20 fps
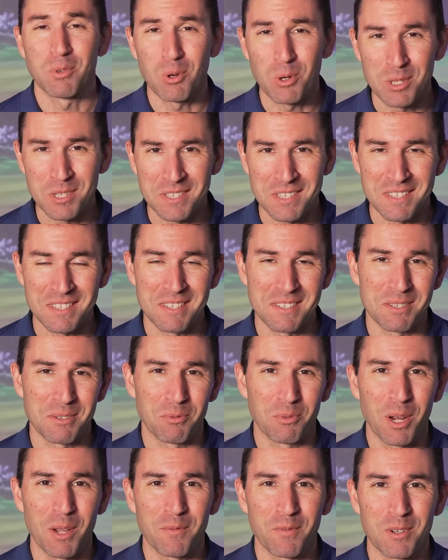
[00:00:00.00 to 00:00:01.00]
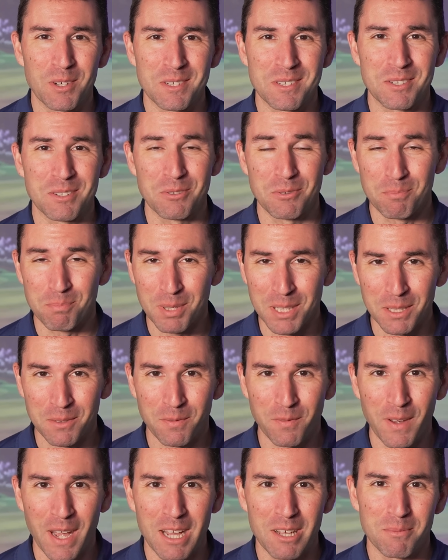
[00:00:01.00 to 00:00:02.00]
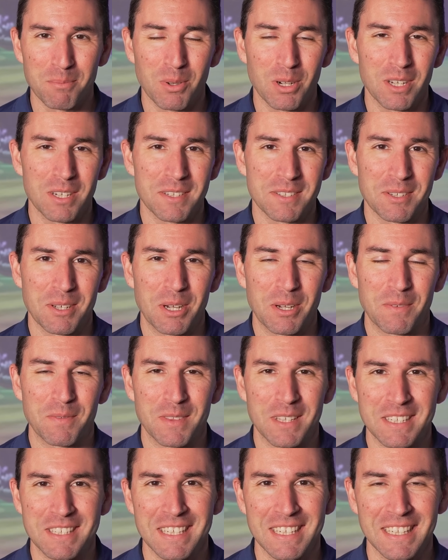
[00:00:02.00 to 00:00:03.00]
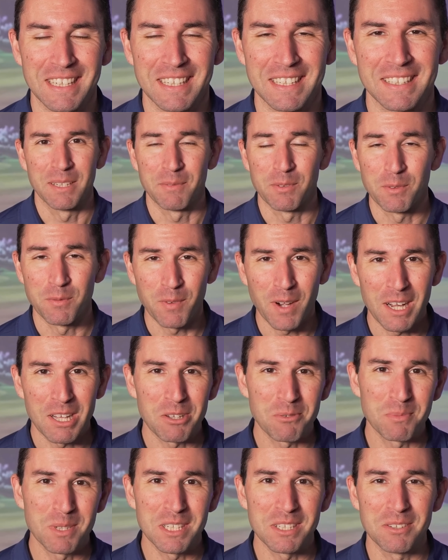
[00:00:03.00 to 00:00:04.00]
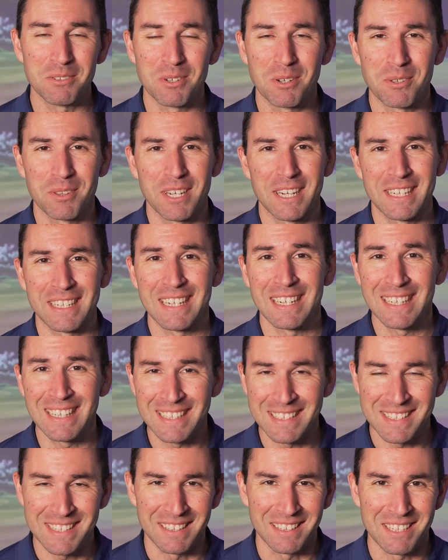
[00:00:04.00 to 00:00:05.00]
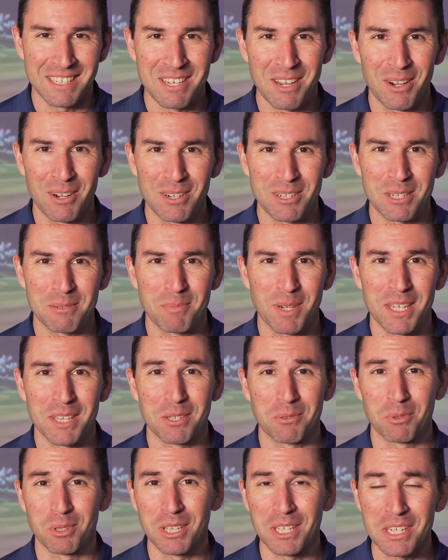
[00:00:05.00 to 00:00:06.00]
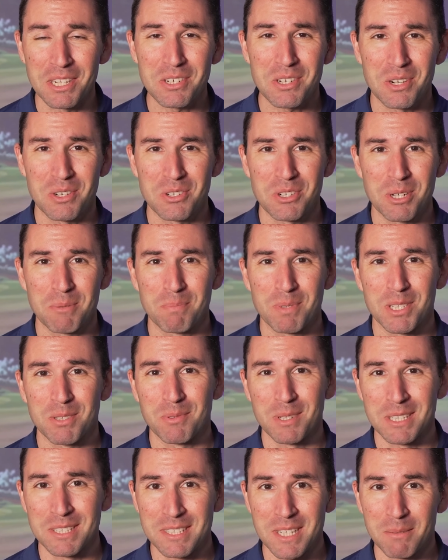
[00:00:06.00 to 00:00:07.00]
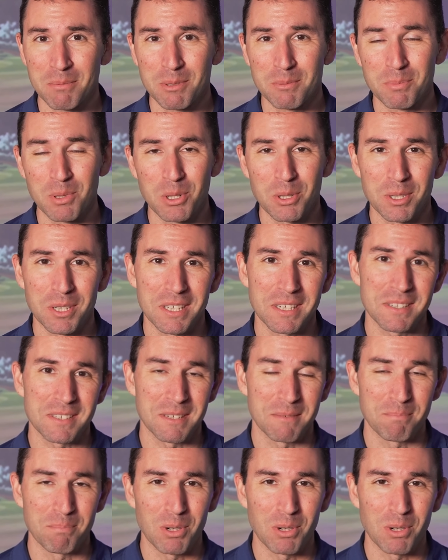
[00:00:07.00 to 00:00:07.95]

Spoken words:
course, this is a reference to big foul balls off the tee. If you follow me, you know that I constantly talk about the relationship between double bogeys and